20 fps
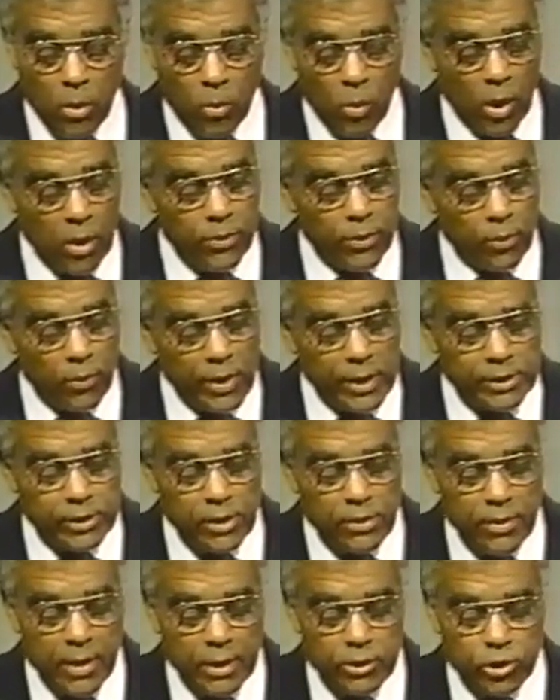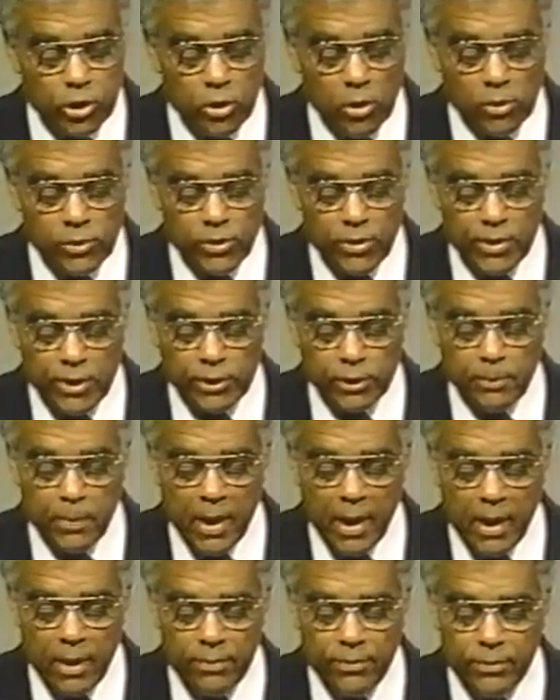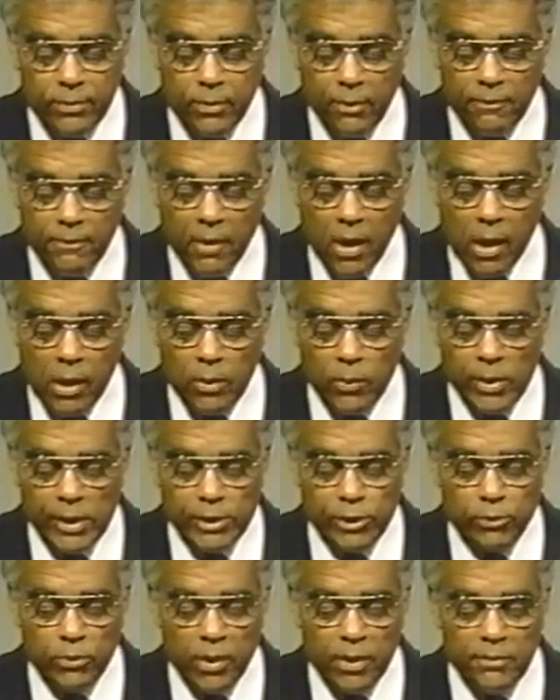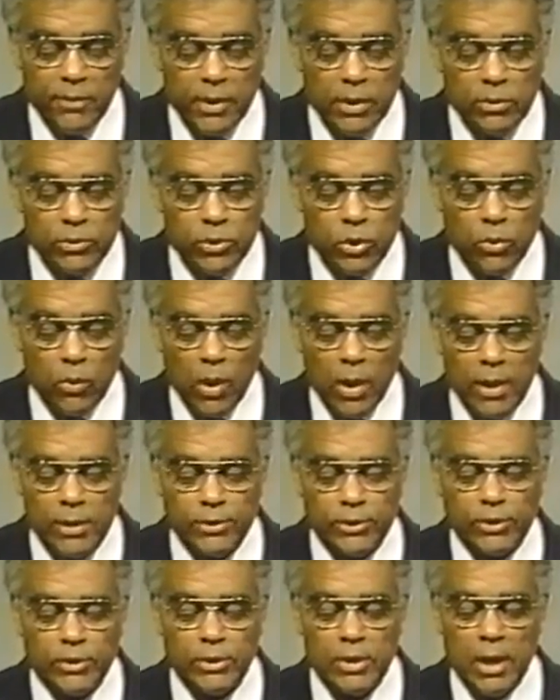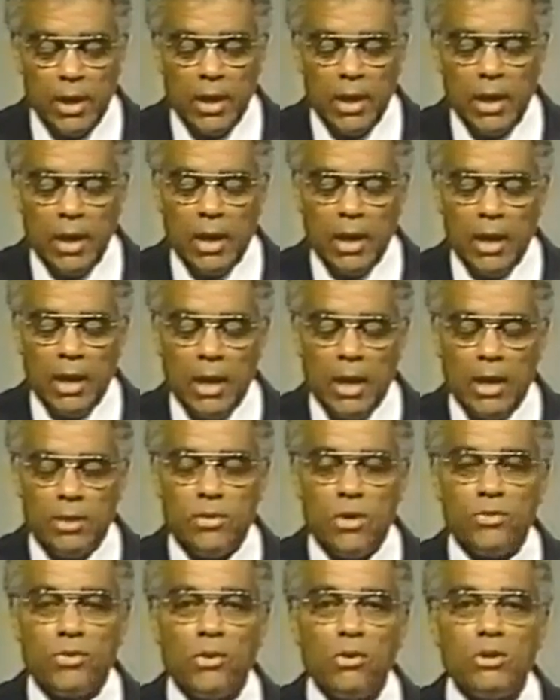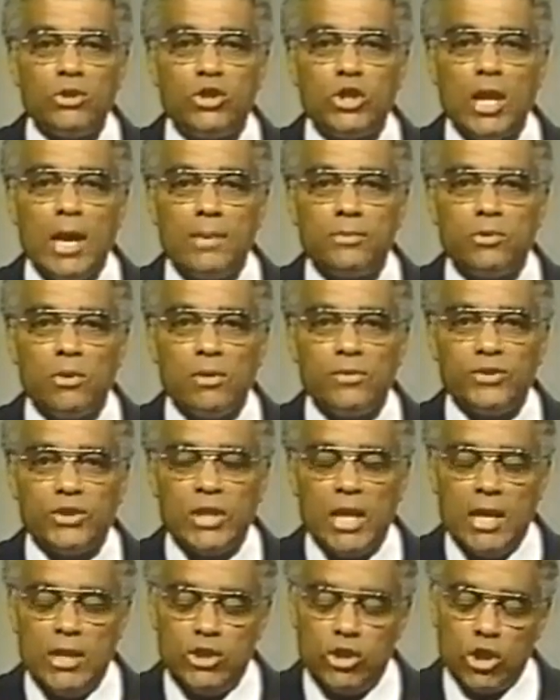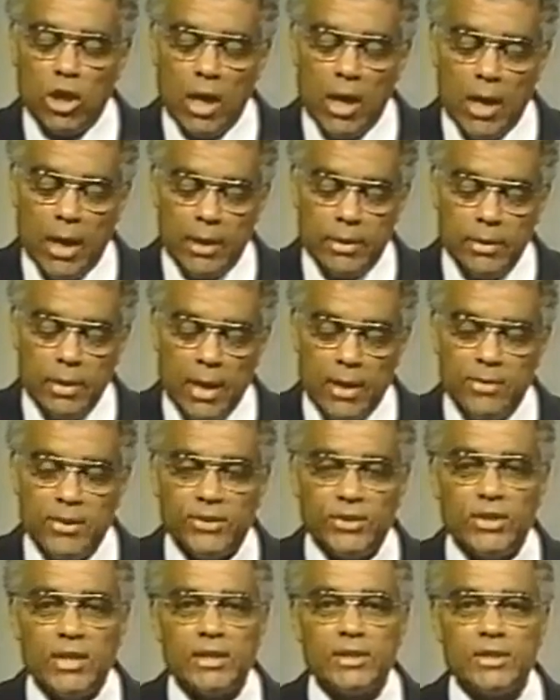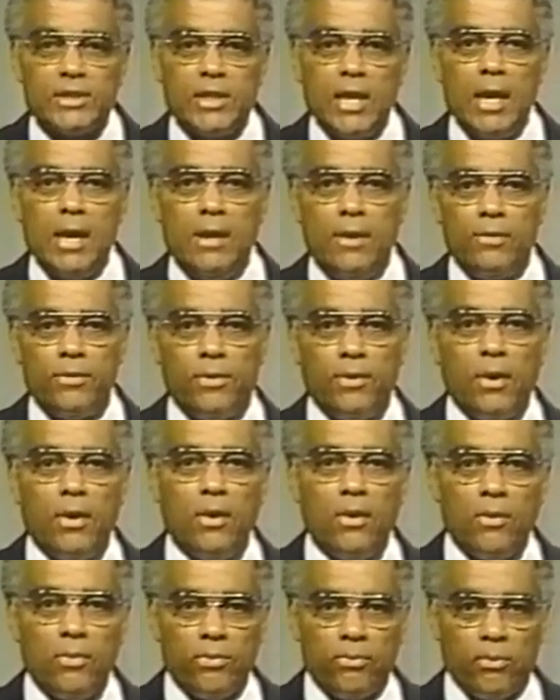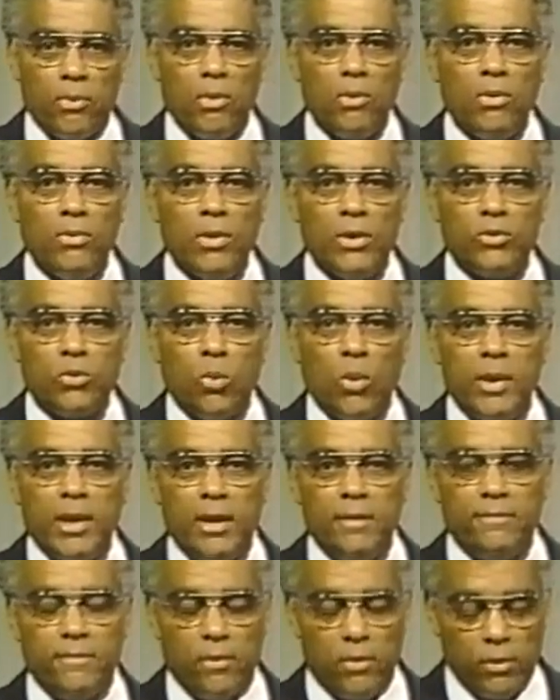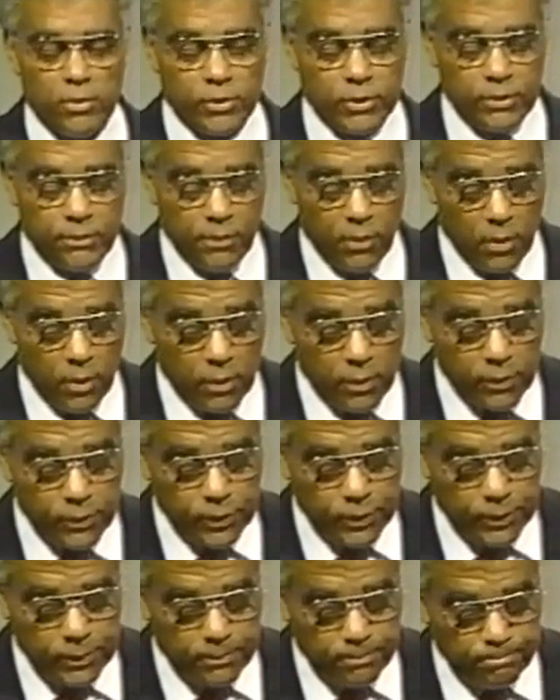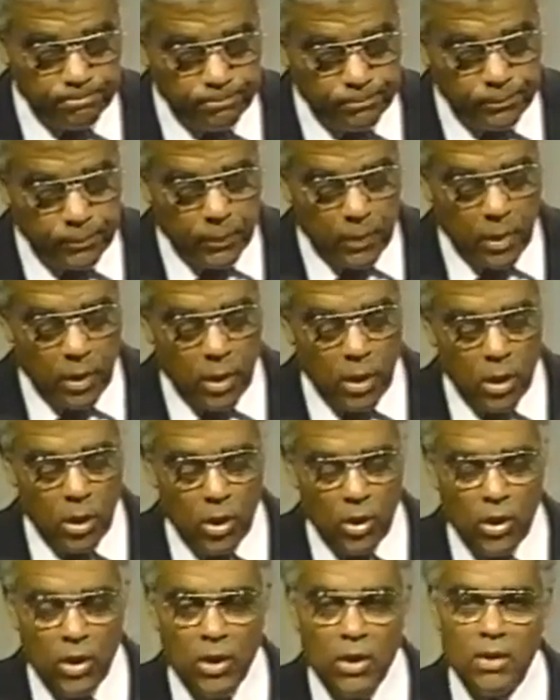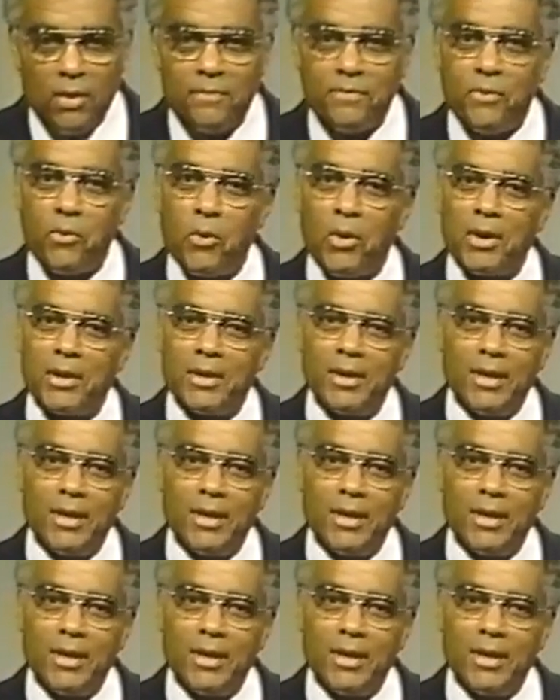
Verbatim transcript: Well, the reason they chose this path to follow is revealed to us and the third chapter of St. John and the 16th through the 21st verse. For